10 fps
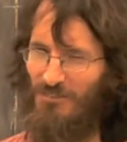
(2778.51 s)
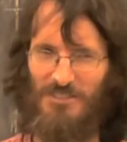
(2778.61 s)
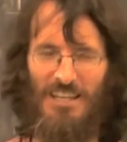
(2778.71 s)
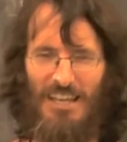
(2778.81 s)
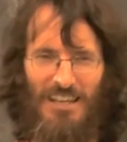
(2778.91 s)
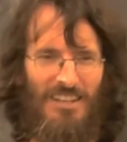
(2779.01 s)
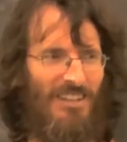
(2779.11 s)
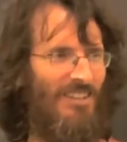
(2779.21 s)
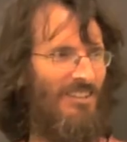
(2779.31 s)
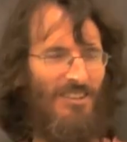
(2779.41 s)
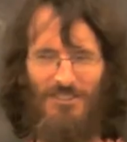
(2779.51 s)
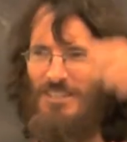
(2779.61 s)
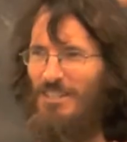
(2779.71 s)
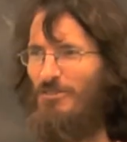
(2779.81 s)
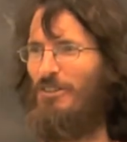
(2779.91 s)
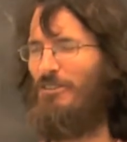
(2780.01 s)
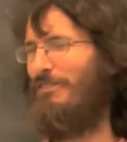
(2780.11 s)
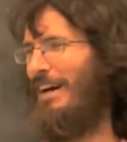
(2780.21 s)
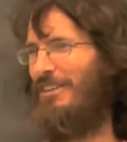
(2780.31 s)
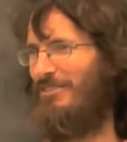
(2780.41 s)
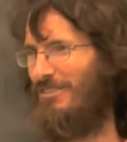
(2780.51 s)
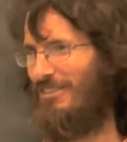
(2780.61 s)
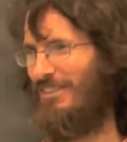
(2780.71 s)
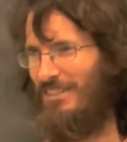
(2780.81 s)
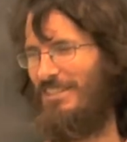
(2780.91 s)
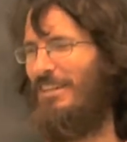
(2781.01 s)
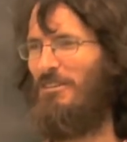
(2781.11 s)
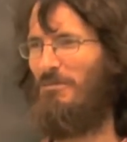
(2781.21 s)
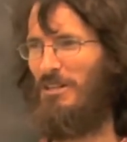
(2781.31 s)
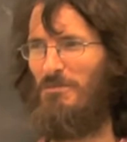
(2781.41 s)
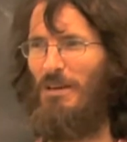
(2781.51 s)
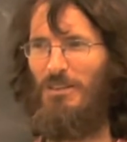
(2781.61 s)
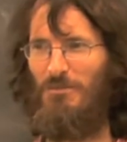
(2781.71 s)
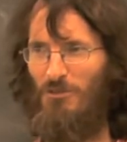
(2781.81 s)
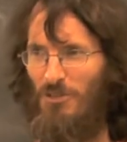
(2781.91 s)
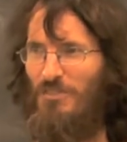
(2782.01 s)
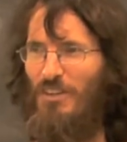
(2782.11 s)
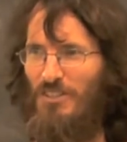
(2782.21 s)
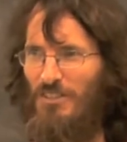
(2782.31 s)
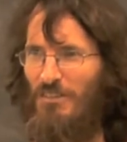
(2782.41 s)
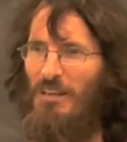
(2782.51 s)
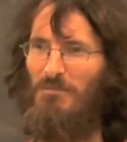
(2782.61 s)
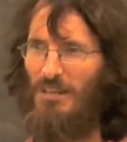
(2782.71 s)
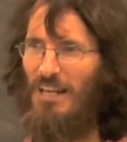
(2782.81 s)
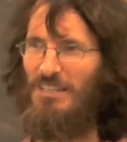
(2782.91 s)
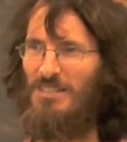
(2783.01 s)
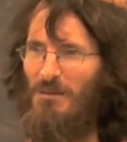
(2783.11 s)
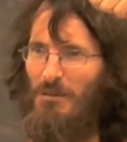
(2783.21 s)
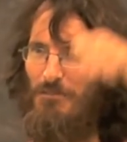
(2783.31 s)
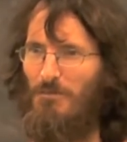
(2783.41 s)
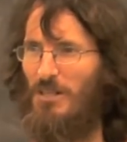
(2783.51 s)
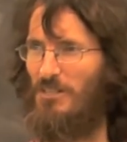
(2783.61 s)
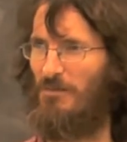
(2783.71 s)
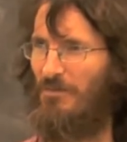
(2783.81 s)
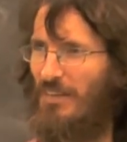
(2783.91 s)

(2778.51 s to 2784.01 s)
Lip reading: saying there's these critical values doesn't tell you much about the Morse function, right? But it has some information.